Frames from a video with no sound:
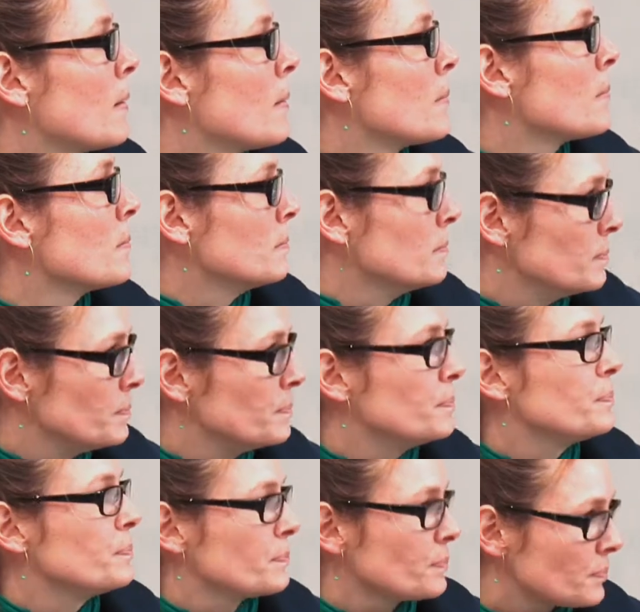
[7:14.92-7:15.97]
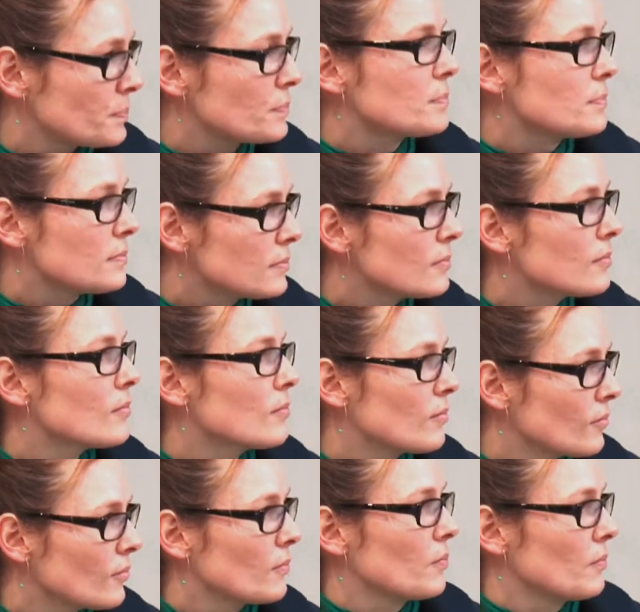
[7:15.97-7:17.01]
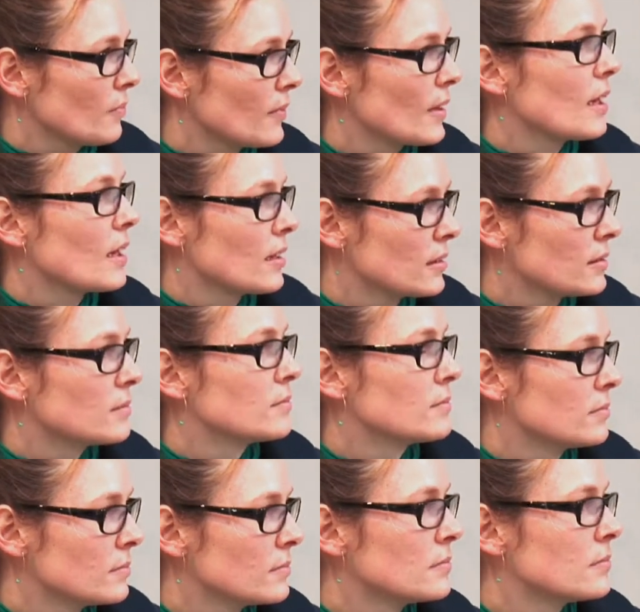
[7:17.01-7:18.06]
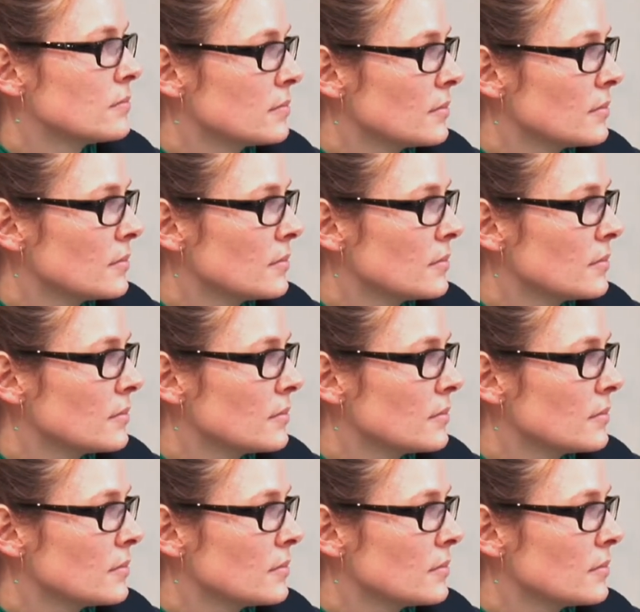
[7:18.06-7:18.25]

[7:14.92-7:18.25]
image, having that frame there too, doesn't it? It turns it into a window.